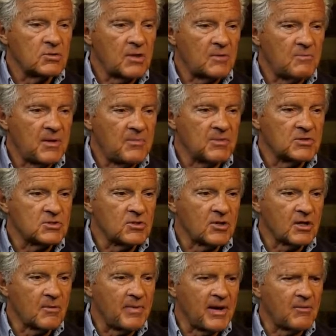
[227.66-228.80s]
people
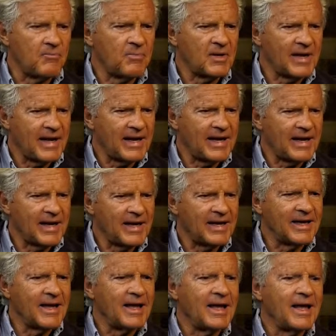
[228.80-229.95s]
talk about
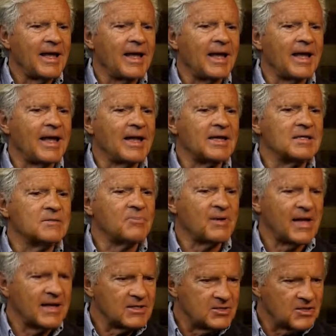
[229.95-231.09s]
planning and
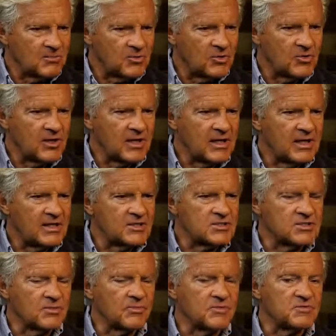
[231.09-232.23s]
planned communities,
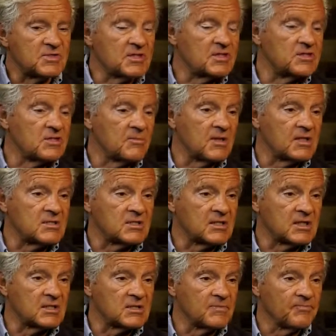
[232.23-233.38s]
and we've seen some of these
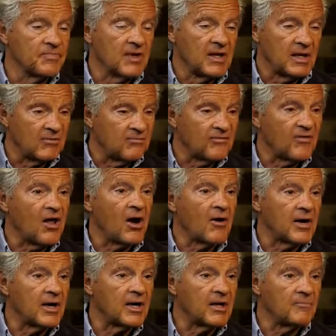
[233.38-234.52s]
things in
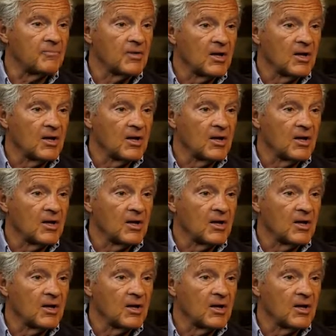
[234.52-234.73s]
Florida